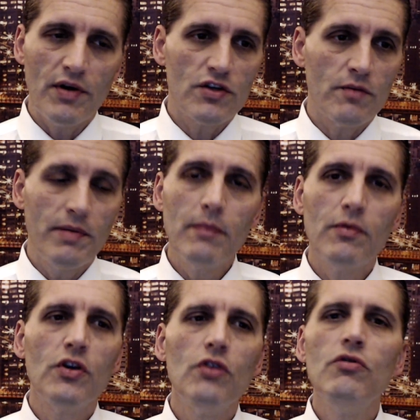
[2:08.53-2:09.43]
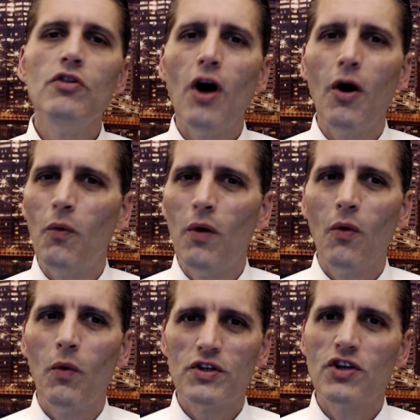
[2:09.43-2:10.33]
People, you know what's
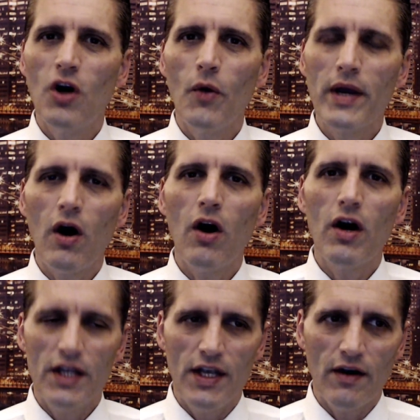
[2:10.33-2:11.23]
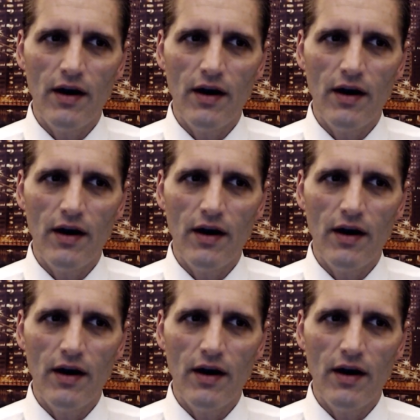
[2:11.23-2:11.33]
going on here.